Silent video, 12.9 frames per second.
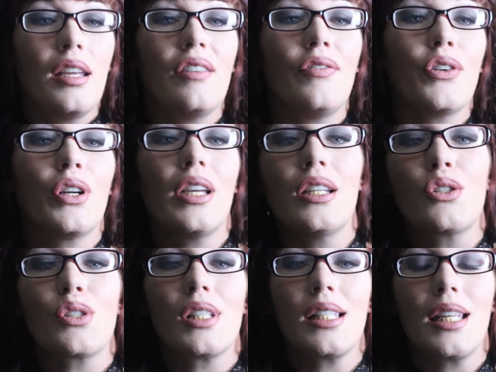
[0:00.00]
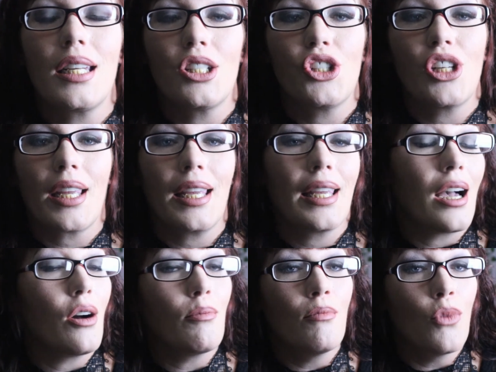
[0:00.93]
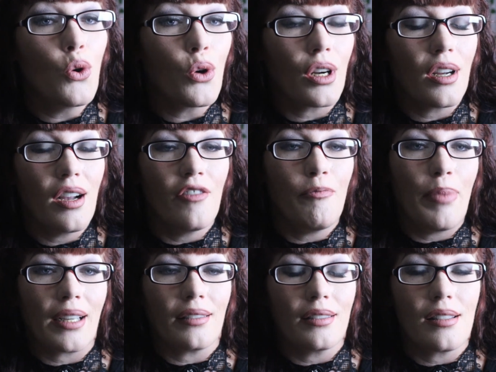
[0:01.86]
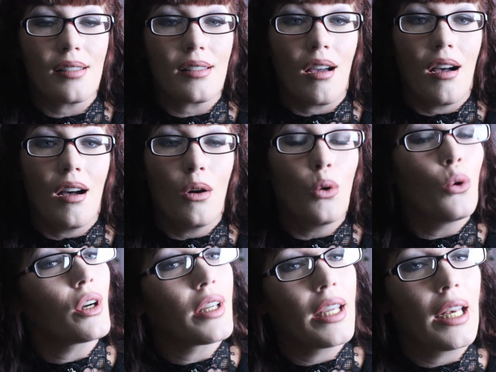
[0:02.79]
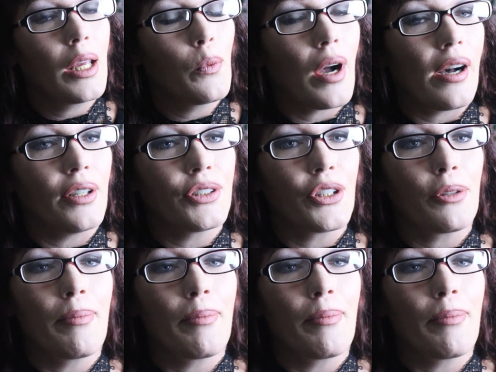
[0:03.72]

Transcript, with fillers: If you're interested in checking out more of Becklin's Doll or Kitty Wilder,